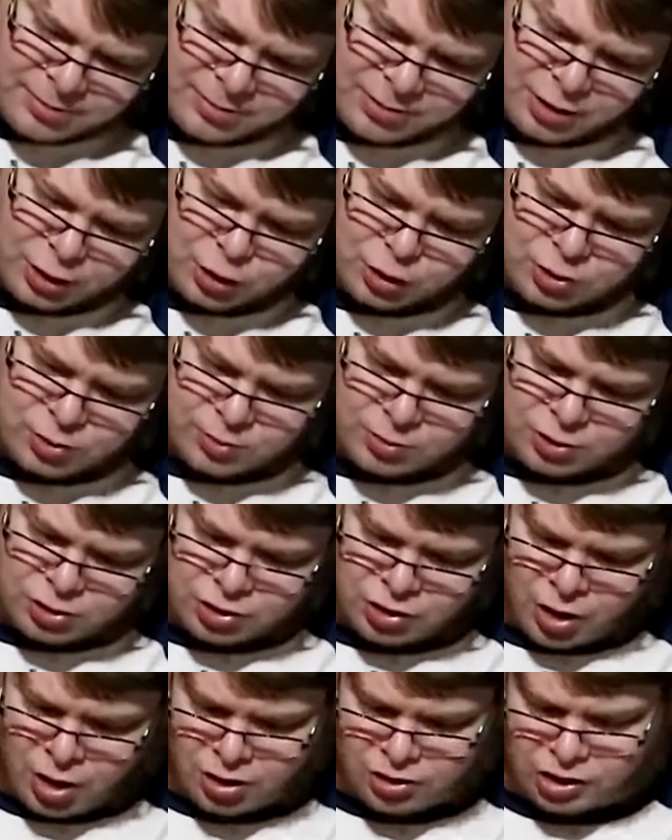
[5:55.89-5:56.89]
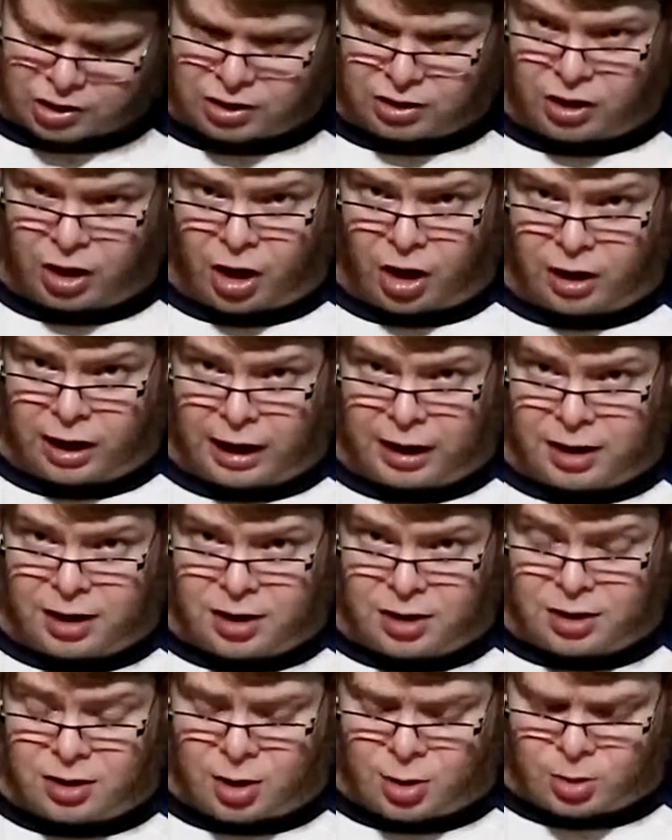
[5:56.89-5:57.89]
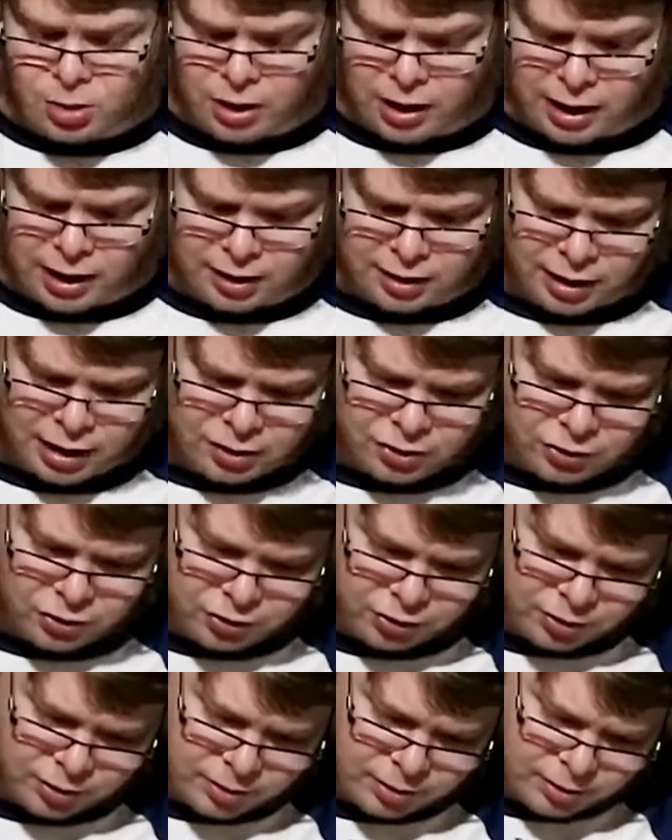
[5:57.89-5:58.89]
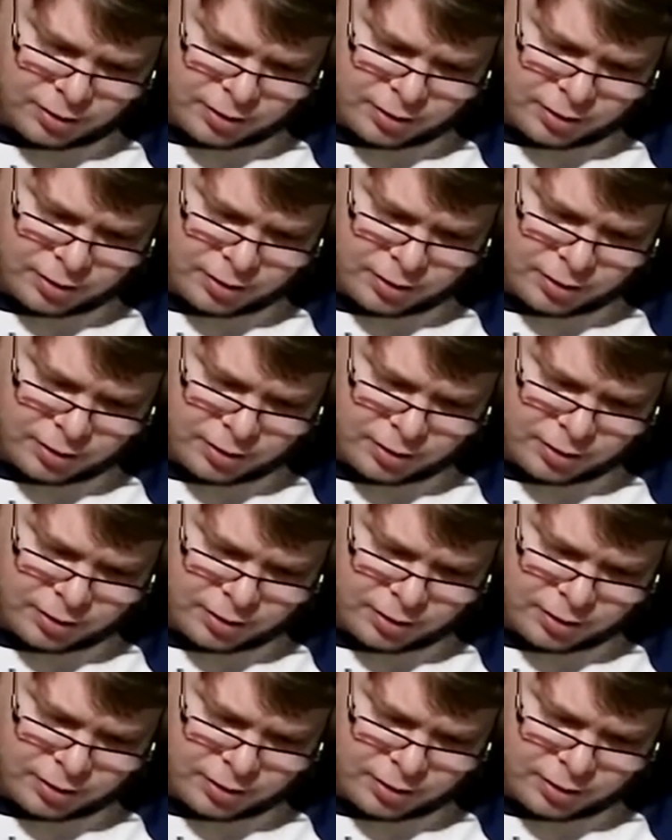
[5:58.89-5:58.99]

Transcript: the charging dock. I didn't know that. That's